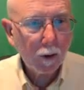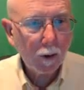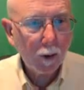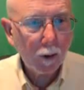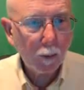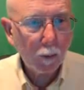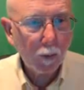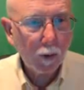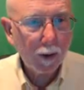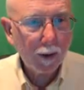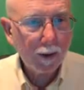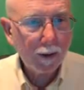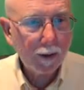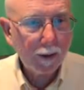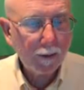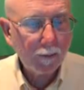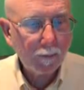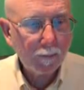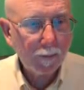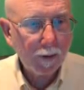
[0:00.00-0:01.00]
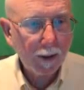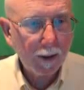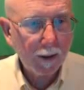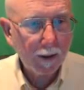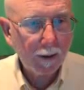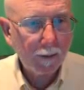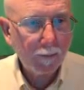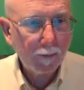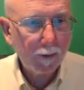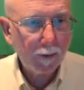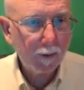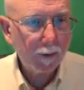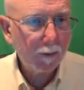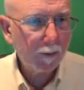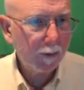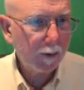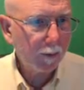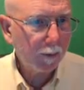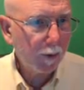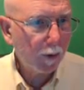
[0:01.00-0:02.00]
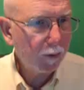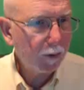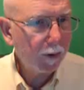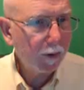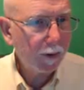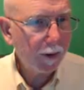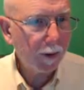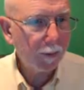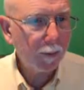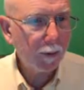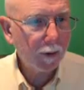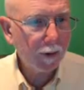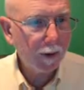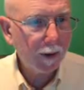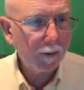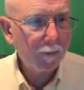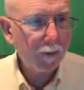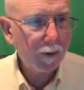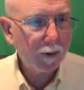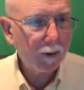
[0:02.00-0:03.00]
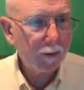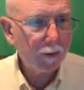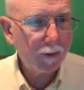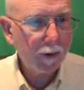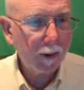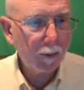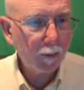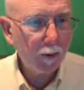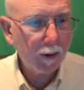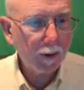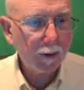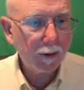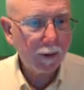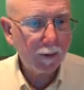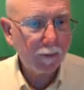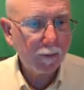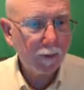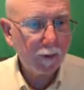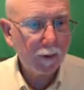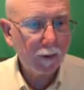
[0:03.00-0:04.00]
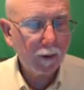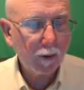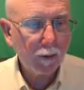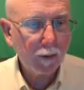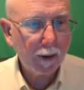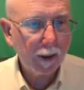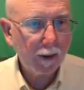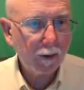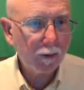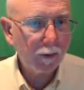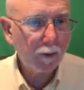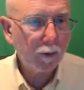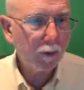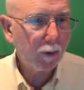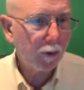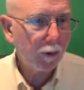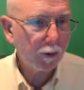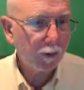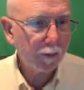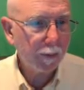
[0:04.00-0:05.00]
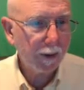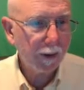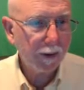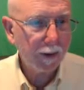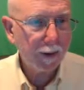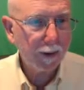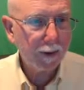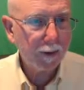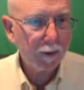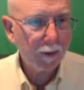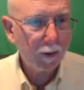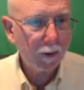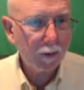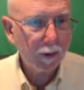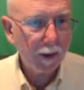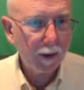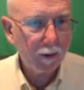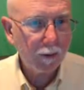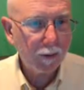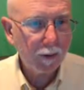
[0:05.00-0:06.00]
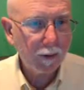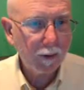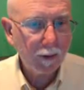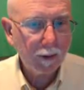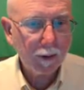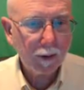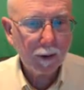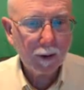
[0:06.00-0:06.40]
are 1 and 5. They're both in the upper left, same relative location or corresponding location.